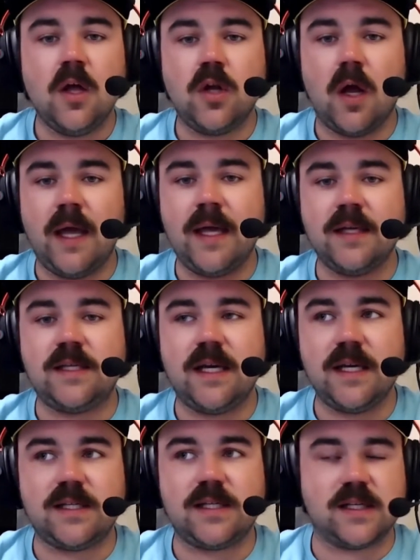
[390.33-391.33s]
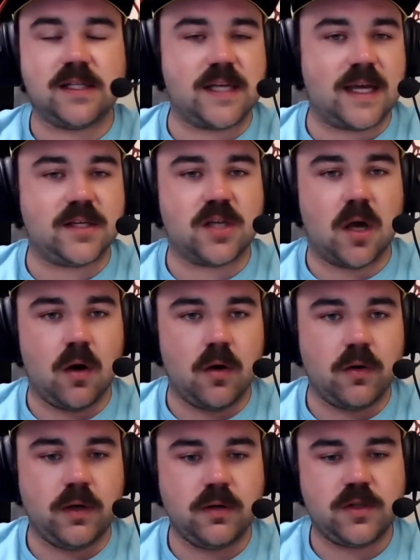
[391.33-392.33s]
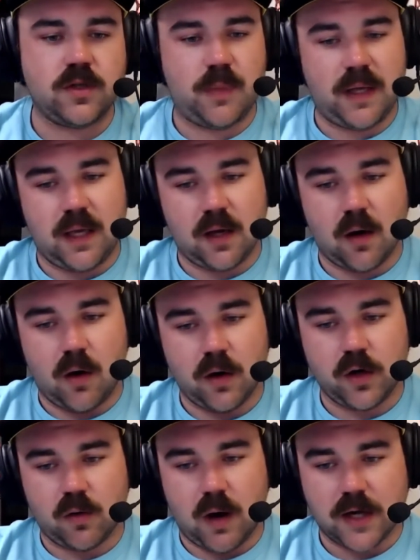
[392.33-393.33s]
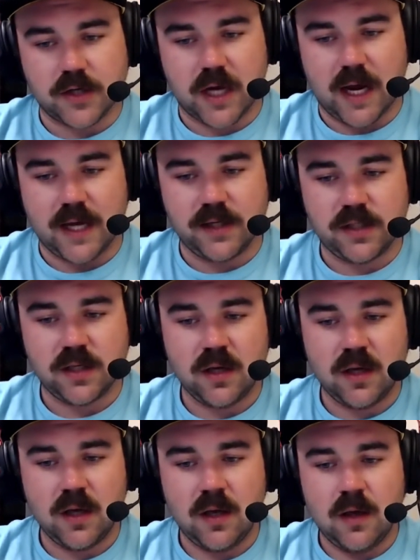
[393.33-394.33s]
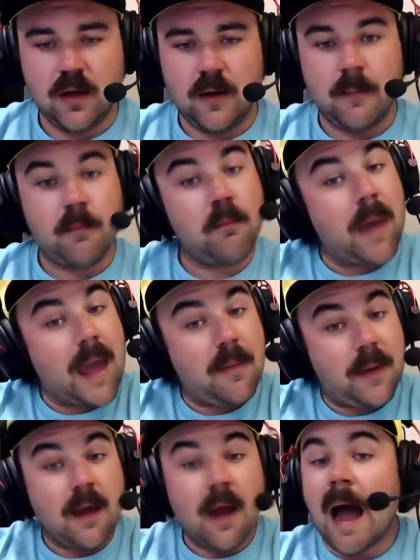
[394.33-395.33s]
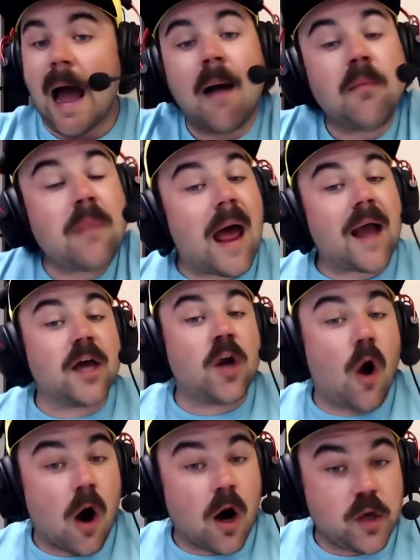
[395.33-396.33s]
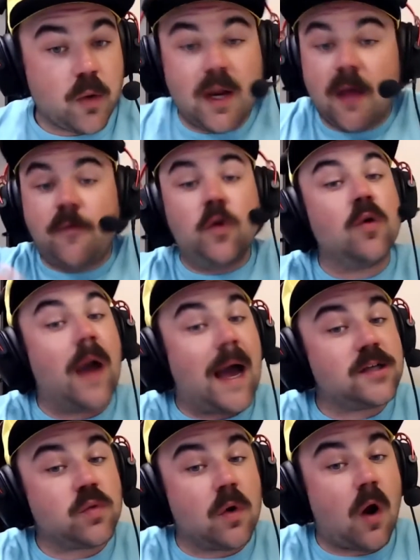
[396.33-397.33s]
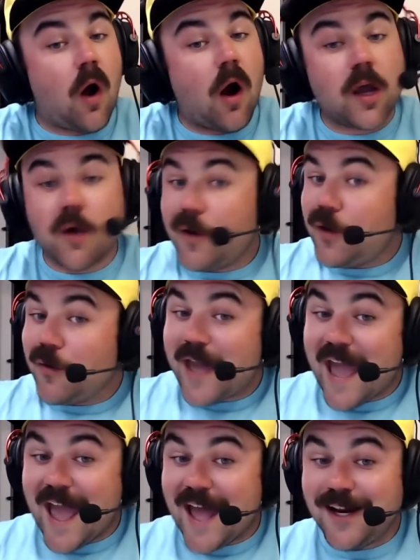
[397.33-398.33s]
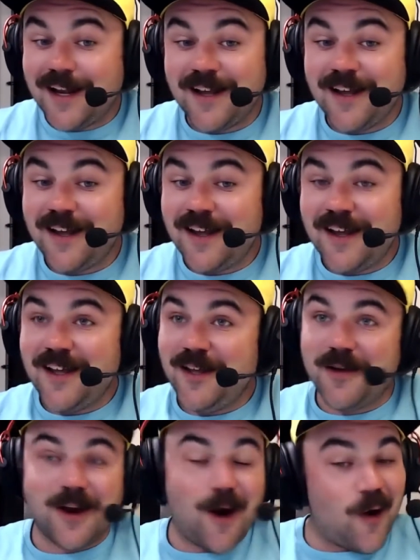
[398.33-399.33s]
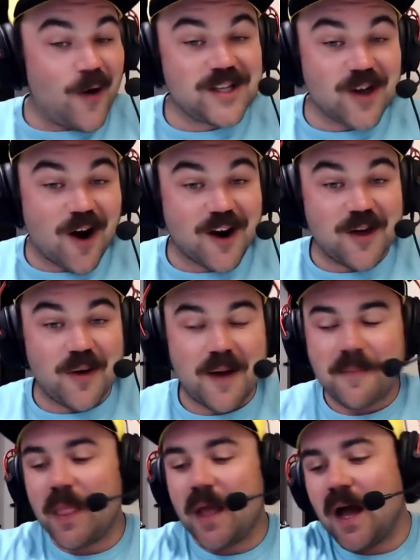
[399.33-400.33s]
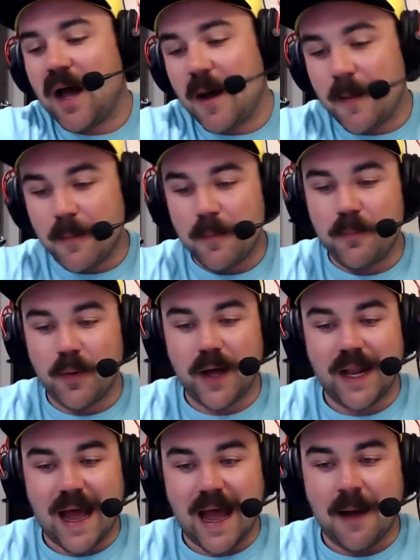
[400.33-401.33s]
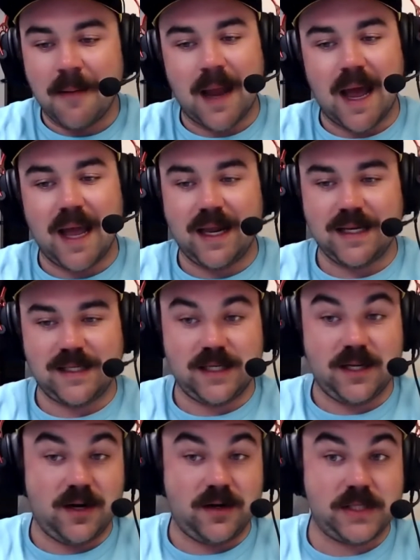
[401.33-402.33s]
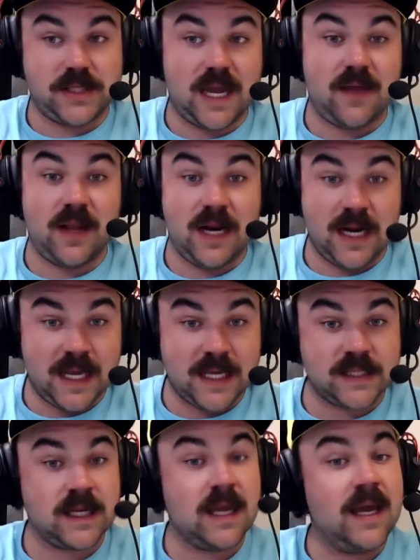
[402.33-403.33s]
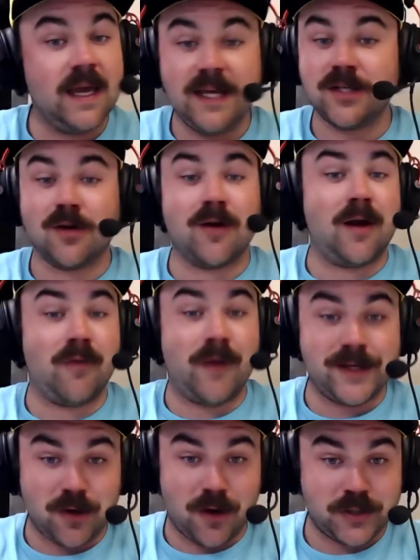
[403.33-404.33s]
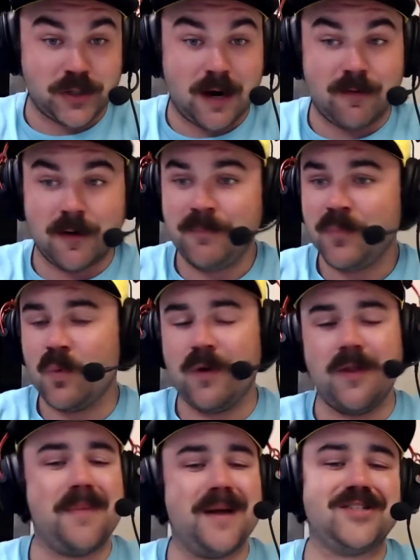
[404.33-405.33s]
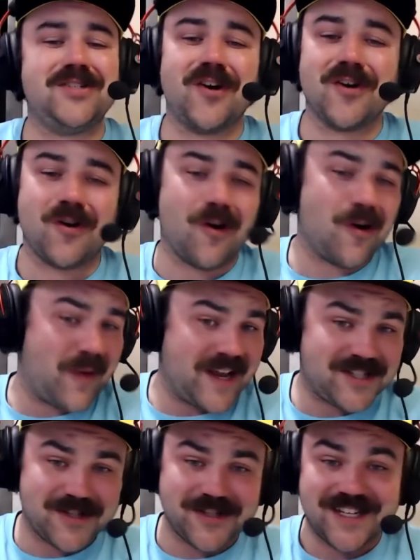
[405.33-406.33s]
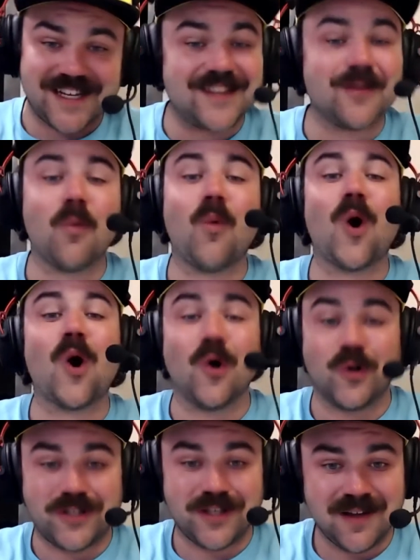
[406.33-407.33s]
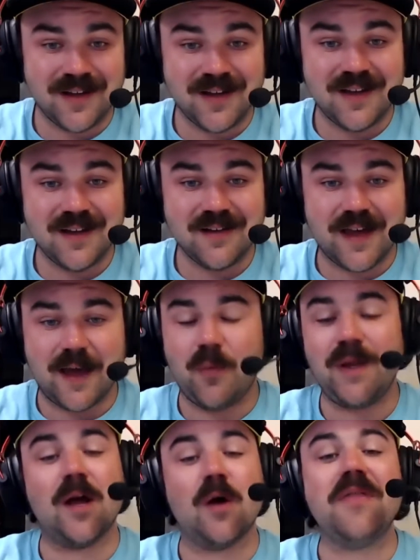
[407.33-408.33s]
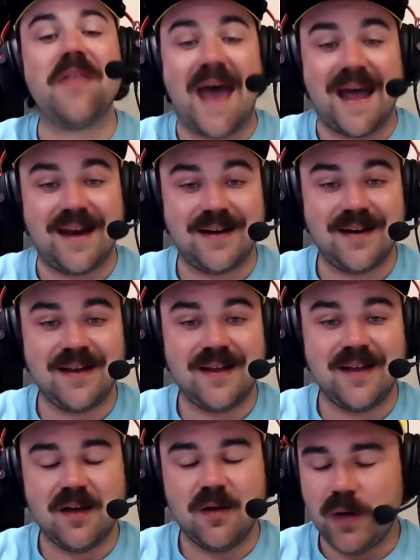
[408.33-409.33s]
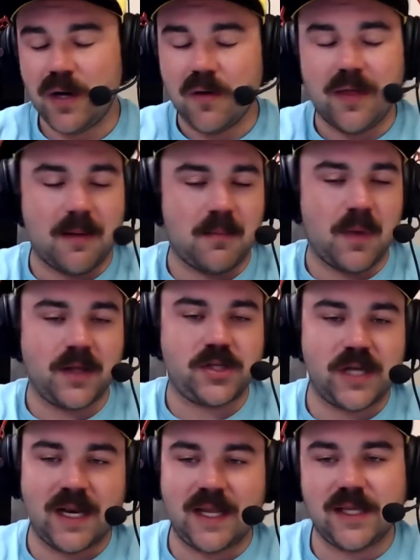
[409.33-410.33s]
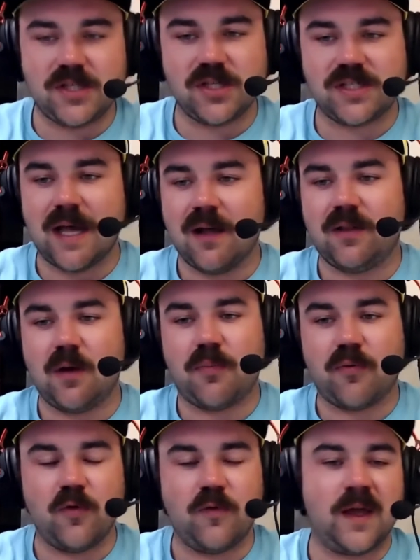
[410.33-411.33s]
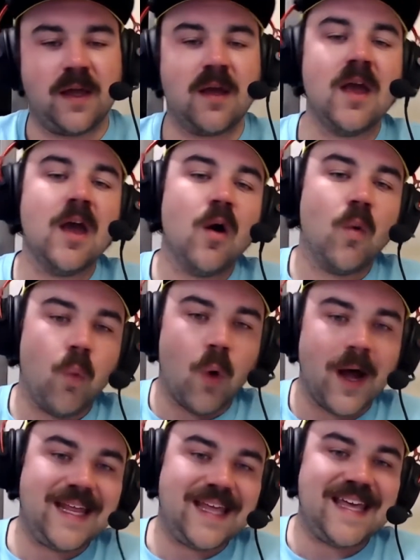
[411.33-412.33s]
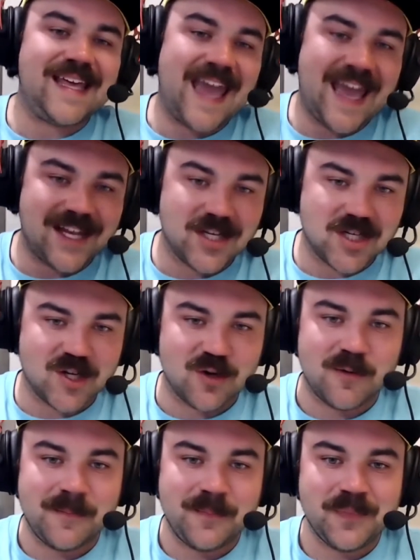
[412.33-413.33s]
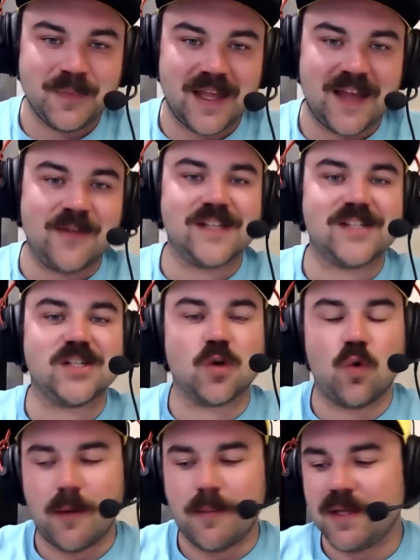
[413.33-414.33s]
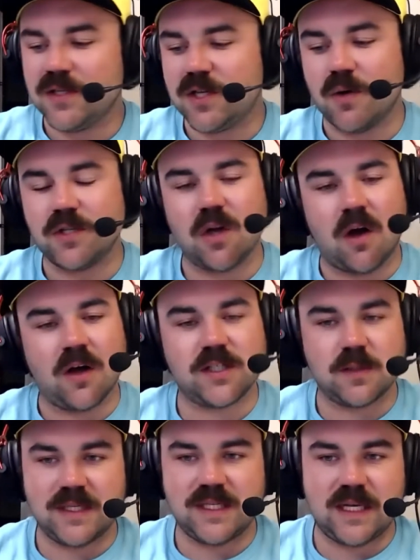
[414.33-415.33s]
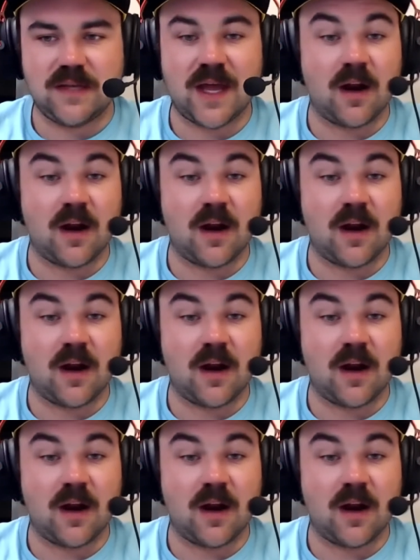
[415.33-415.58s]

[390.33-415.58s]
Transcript: Is his success owed to being on Garage Guys? Maybe. I'm not going to argue it. If you guys want to argue it, you can. You can always argue it. But I'm not going to sit here and say that it is. He's a great race car driver, one of the best dirt car racers in the world. Okay, we know that. We know that much. And he's just out there proving what he can do in this equipment. So it's awesome to see that.